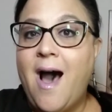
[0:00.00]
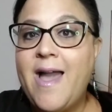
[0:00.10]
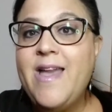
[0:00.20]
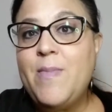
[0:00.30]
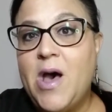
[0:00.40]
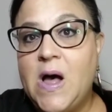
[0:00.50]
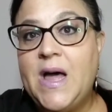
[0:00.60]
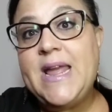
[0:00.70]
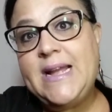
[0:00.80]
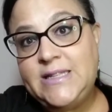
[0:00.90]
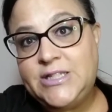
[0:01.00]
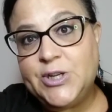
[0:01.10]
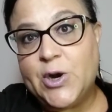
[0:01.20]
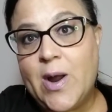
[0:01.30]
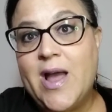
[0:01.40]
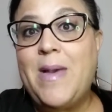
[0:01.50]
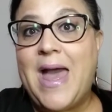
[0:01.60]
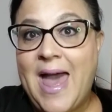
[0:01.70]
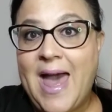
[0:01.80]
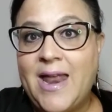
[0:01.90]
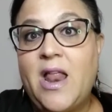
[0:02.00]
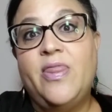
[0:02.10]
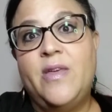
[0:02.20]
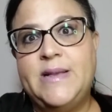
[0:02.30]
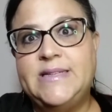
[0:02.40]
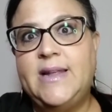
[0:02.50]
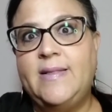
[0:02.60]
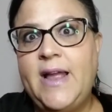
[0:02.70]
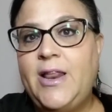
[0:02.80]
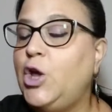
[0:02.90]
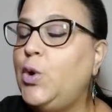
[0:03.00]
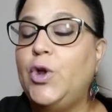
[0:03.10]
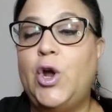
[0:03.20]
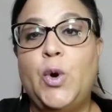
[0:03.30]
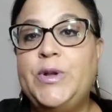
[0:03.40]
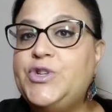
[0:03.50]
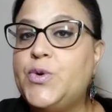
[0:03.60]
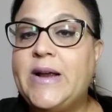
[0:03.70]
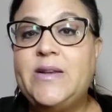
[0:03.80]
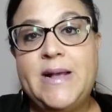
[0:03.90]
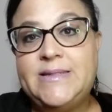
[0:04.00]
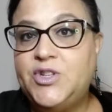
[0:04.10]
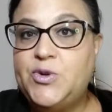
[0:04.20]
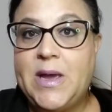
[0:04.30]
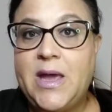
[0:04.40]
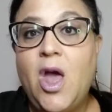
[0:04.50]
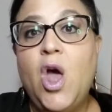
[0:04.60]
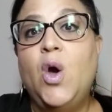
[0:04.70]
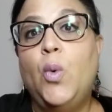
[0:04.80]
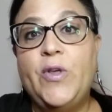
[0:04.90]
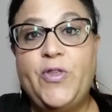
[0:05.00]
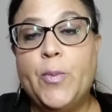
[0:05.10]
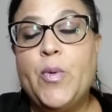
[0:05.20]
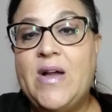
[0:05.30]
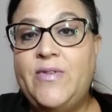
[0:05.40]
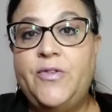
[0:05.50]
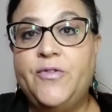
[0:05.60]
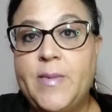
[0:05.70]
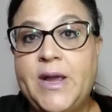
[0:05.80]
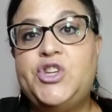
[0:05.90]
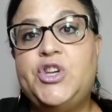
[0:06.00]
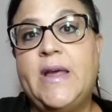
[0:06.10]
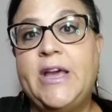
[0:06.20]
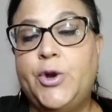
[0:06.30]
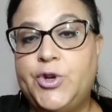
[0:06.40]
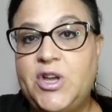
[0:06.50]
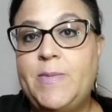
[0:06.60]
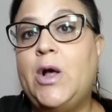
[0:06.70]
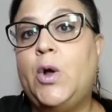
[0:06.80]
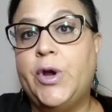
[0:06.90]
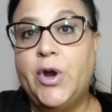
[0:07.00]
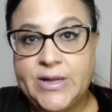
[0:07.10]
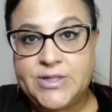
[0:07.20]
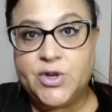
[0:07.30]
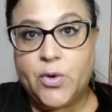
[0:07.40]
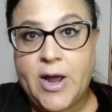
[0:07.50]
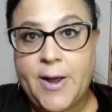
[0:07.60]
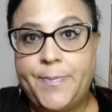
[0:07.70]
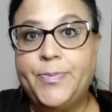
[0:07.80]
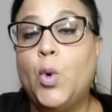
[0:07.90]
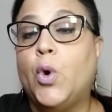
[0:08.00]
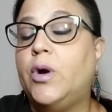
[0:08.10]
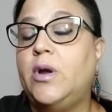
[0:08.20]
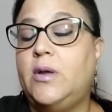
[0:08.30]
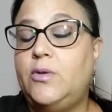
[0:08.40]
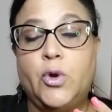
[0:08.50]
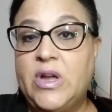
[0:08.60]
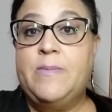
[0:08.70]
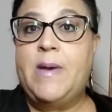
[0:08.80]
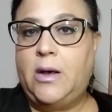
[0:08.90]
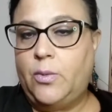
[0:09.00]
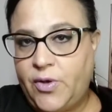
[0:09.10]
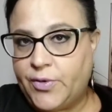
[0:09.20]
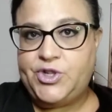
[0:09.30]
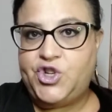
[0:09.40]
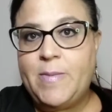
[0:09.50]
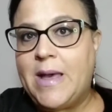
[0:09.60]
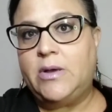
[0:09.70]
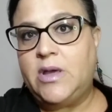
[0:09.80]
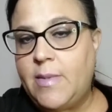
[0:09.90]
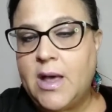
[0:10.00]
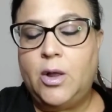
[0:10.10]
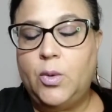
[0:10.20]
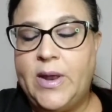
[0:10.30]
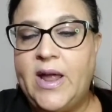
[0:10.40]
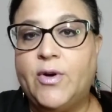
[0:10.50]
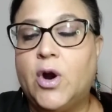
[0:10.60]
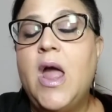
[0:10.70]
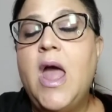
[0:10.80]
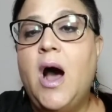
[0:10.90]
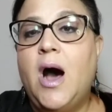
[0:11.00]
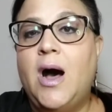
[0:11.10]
I am on Instagram at the Misty Lady. You can always direct message me with your private information like your Gmail or your Instagram or your email, whether it's Gmail, email, whatever.